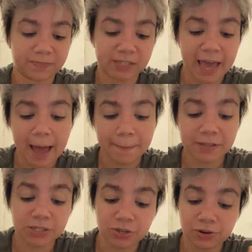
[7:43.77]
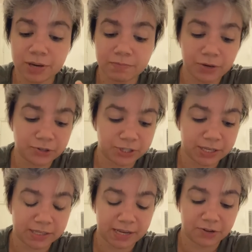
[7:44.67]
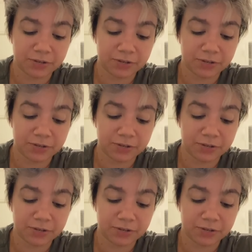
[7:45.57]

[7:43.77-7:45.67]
Tap into your emotions and your